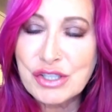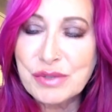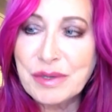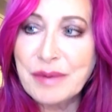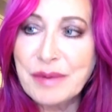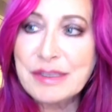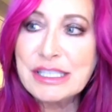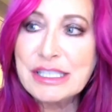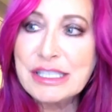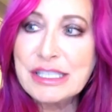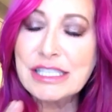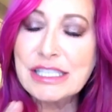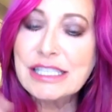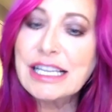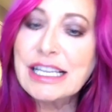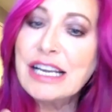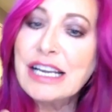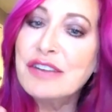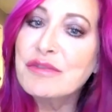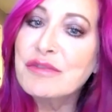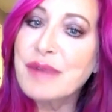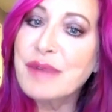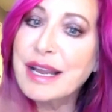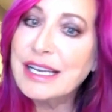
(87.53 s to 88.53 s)
when I was just
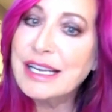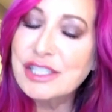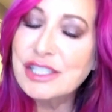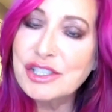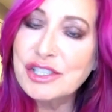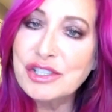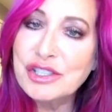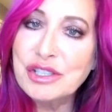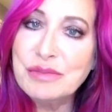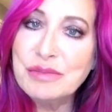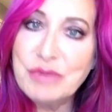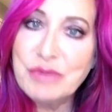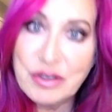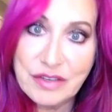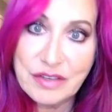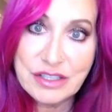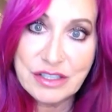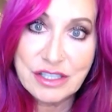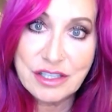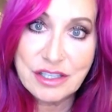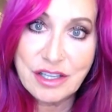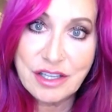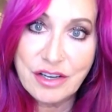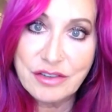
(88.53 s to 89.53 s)
getting ready to move
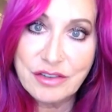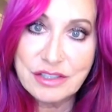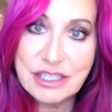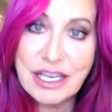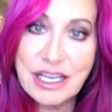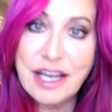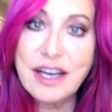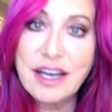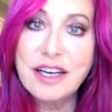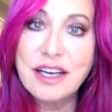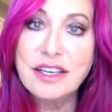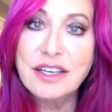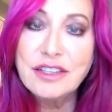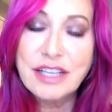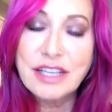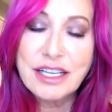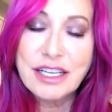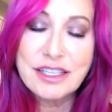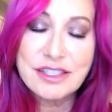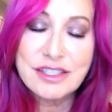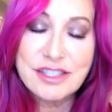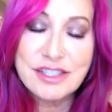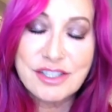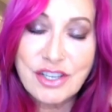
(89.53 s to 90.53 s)
into the hotel
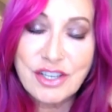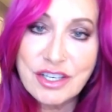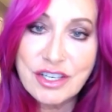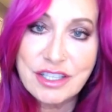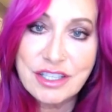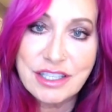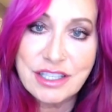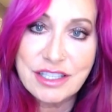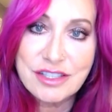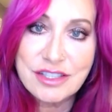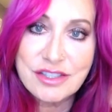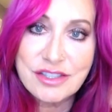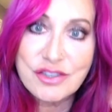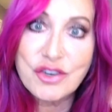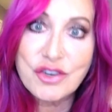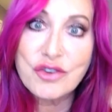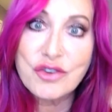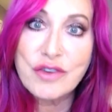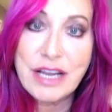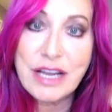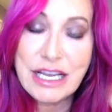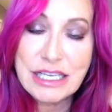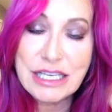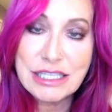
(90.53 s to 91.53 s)
and start this
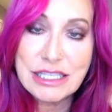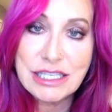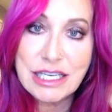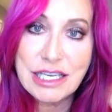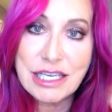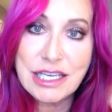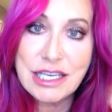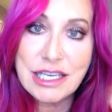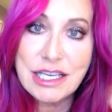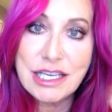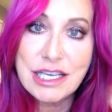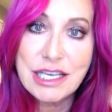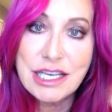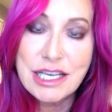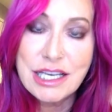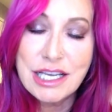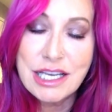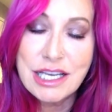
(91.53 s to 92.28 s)
crazy